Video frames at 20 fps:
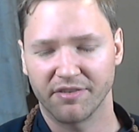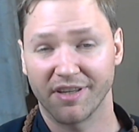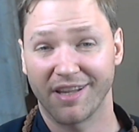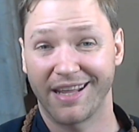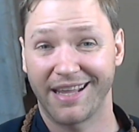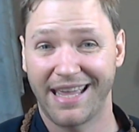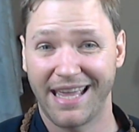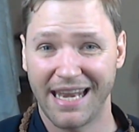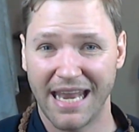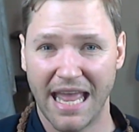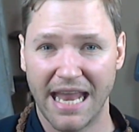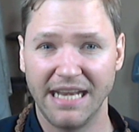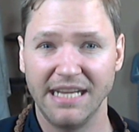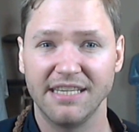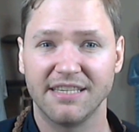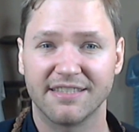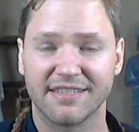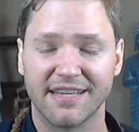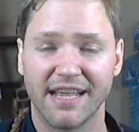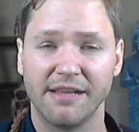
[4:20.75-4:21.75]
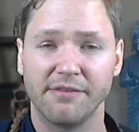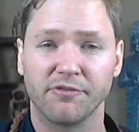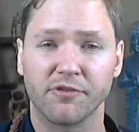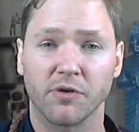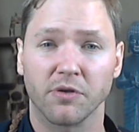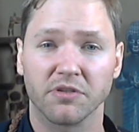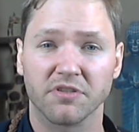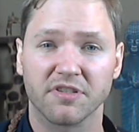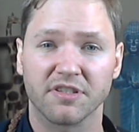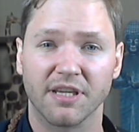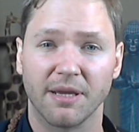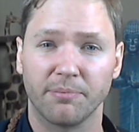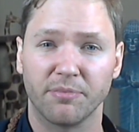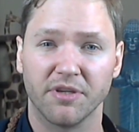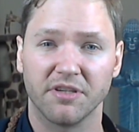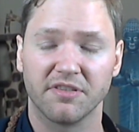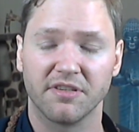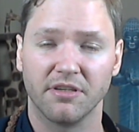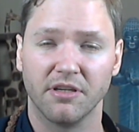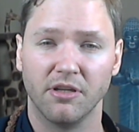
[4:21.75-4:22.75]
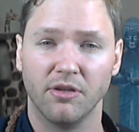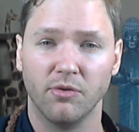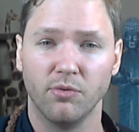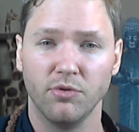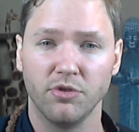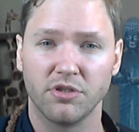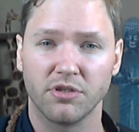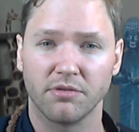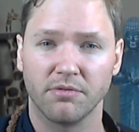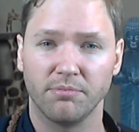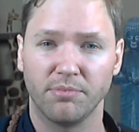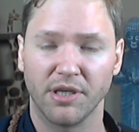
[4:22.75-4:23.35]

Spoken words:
And again, any self-concept is an illusion,